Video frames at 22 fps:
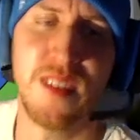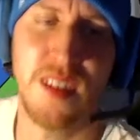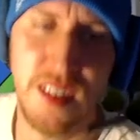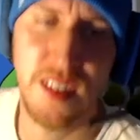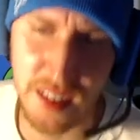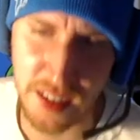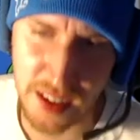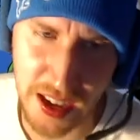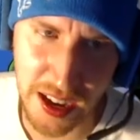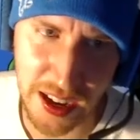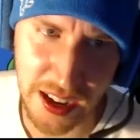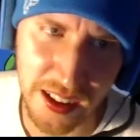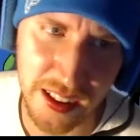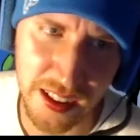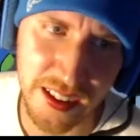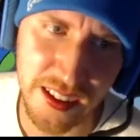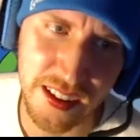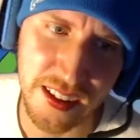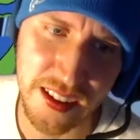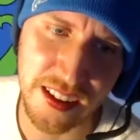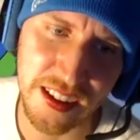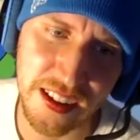season so
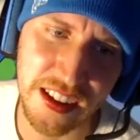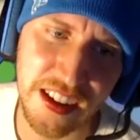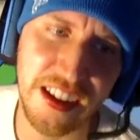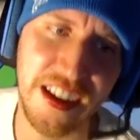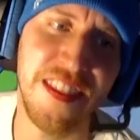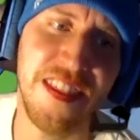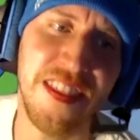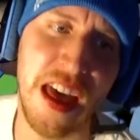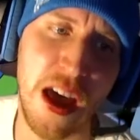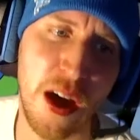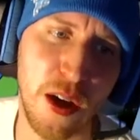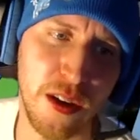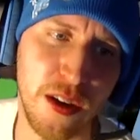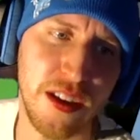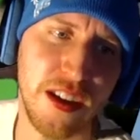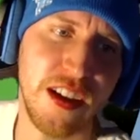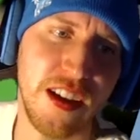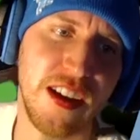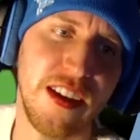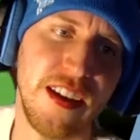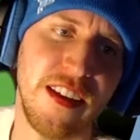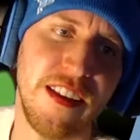far. Most consistent,
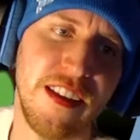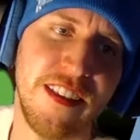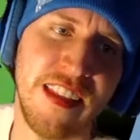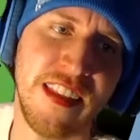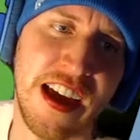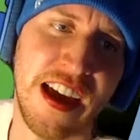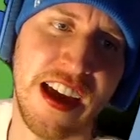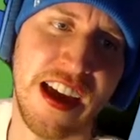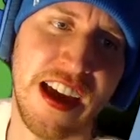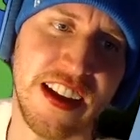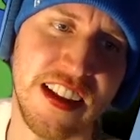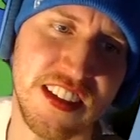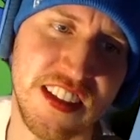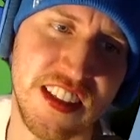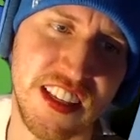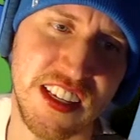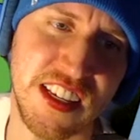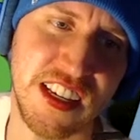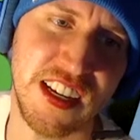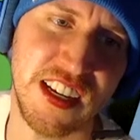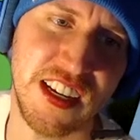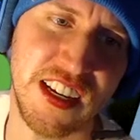absolutely. And that is
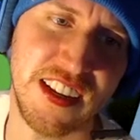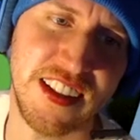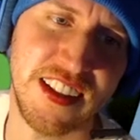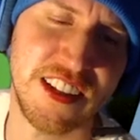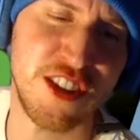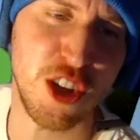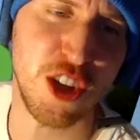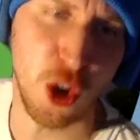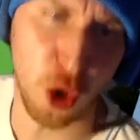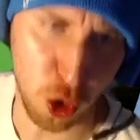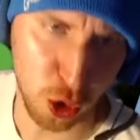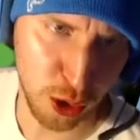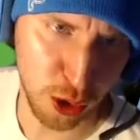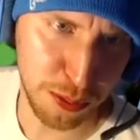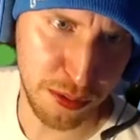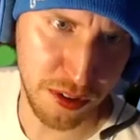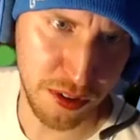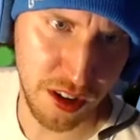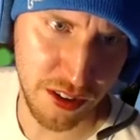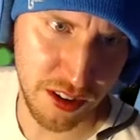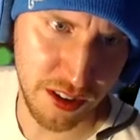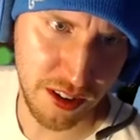that's the older
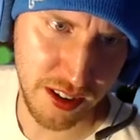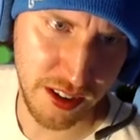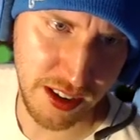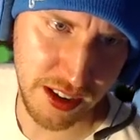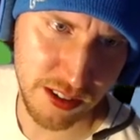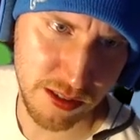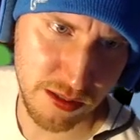brother, yes?